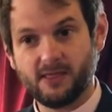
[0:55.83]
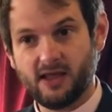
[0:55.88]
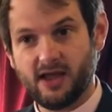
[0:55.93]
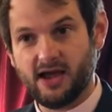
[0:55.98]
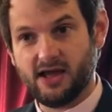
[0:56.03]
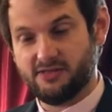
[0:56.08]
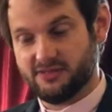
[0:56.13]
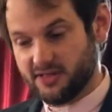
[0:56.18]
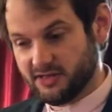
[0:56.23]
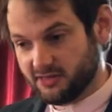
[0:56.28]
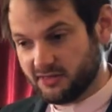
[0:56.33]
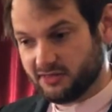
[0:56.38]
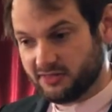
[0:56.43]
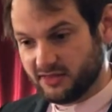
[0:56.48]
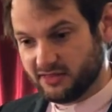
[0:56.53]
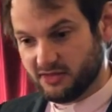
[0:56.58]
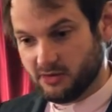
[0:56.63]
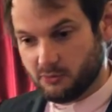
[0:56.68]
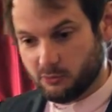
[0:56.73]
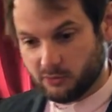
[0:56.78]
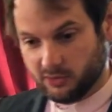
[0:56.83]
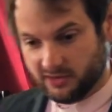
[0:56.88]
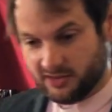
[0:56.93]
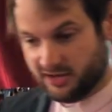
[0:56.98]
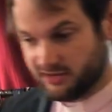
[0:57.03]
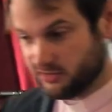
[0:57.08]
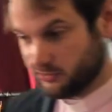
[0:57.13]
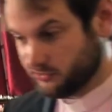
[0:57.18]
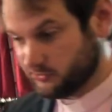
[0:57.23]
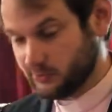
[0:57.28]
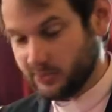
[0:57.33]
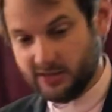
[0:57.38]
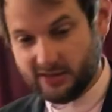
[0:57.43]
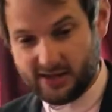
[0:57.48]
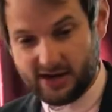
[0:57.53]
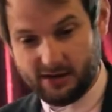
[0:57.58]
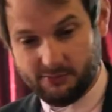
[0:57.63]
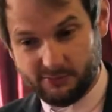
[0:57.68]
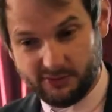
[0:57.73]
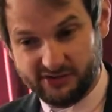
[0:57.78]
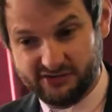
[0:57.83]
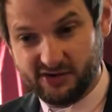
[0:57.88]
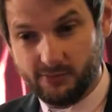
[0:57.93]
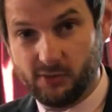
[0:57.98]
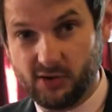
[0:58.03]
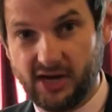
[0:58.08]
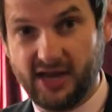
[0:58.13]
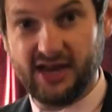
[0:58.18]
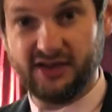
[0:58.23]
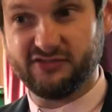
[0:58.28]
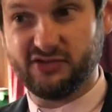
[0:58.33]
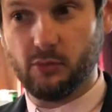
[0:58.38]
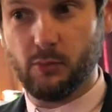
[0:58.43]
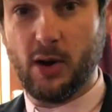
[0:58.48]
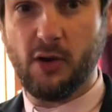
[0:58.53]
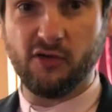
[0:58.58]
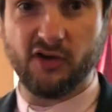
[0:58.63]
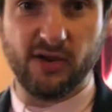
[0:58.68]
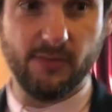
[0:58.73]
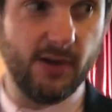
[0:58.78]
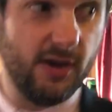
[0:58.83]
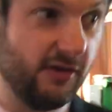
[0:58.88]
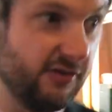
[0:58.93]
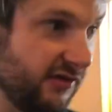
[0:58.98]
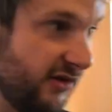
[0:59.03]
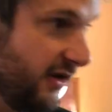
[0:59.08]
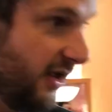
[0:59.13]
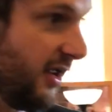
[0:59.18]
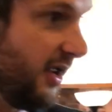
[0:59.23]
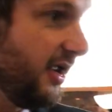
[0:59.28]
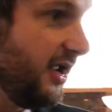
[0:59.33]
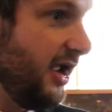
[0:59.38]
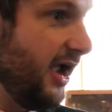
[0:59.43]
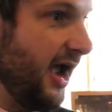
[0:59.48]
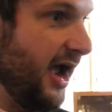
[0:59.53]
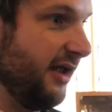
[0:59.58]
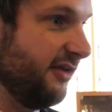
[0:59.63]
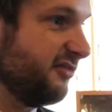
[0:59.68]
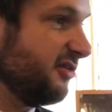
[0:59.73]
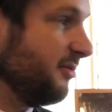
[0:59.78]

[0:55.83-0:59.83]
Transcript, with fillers: Uh, the other thing that we'll then do is we'll then be someone here to welcome you and to, uh, to